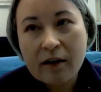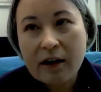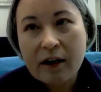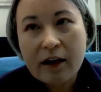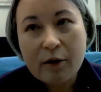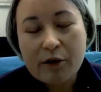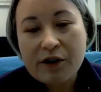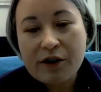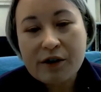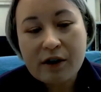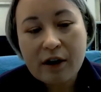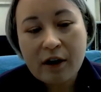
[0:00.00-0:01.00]

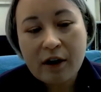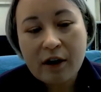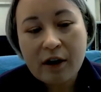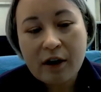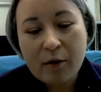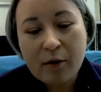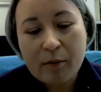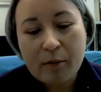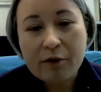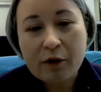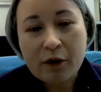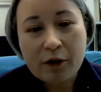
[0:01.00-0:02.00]
was
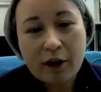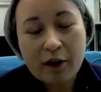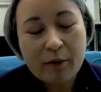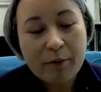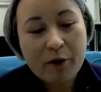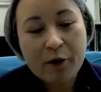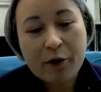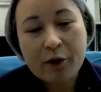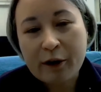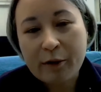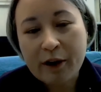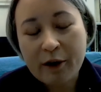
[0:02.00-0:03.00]
wonderful. I remember early
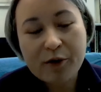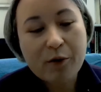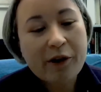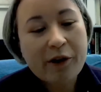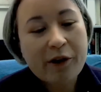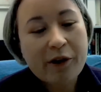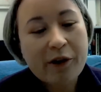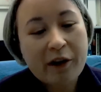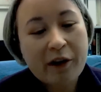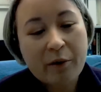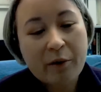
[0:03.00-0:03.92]
when I was working with him.